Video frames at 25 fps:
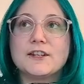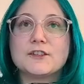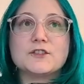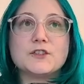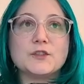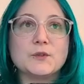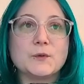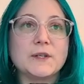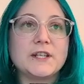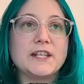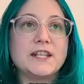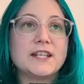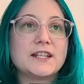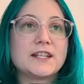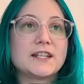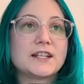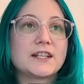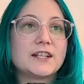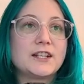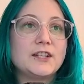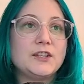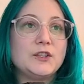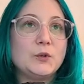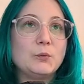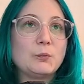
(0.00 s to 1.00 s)
to it,
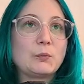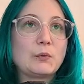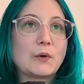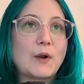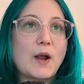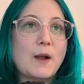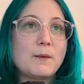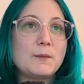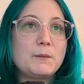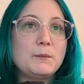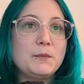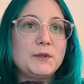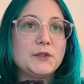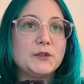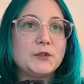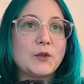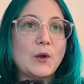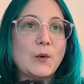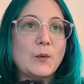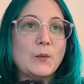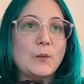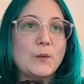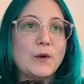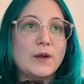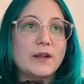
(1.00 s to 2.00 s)
you probably
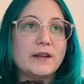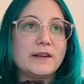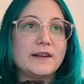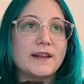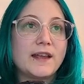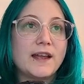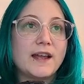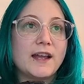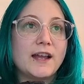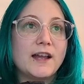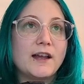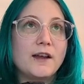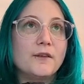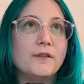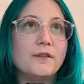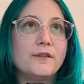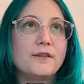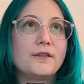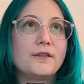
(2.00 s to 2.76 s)
don't want to have